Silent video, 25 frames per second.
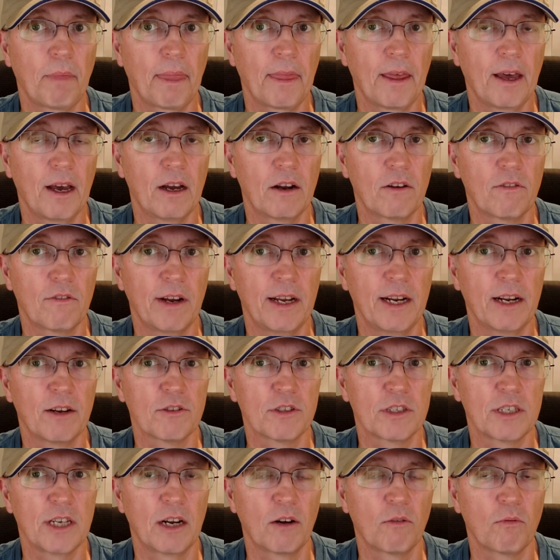right
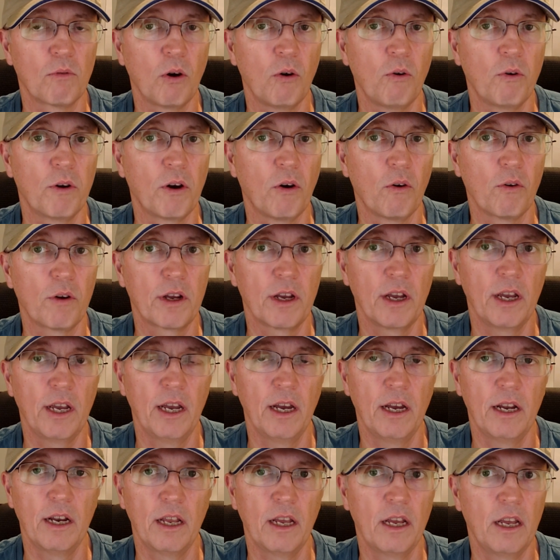outside of Roanoke,
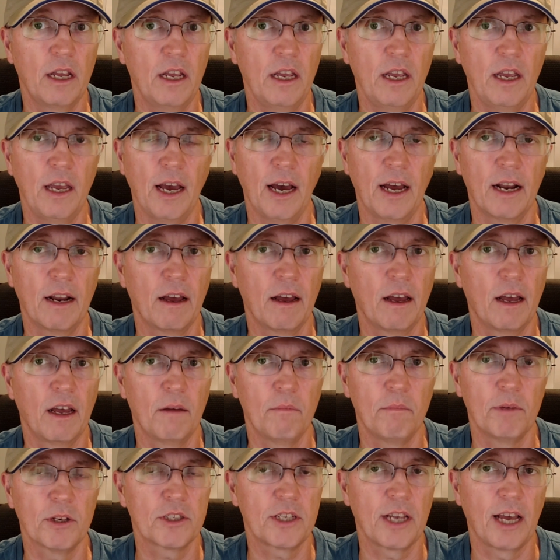and he
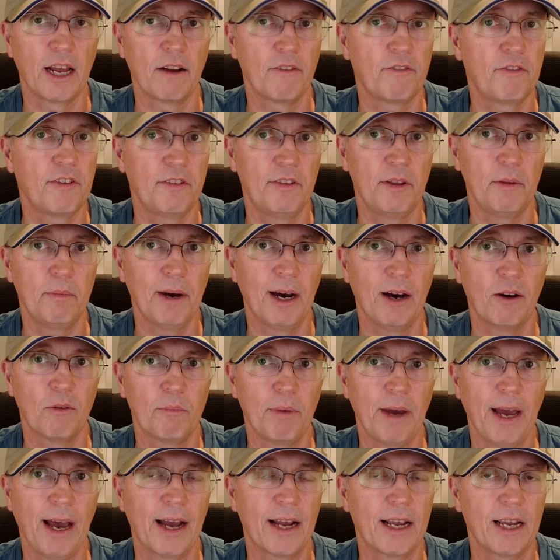must have had a 50-pound
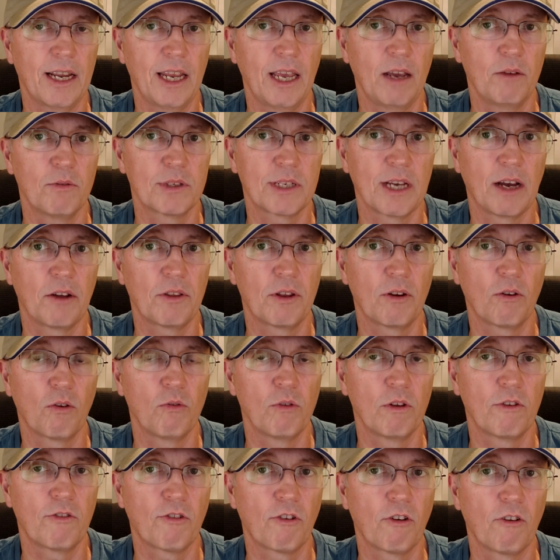pack, and he was out there
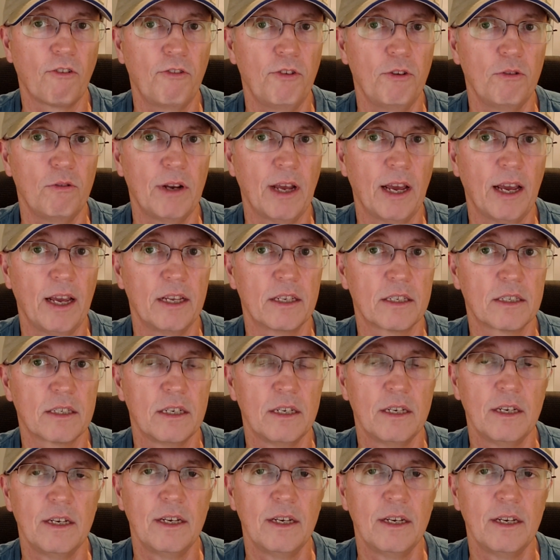only for a few days,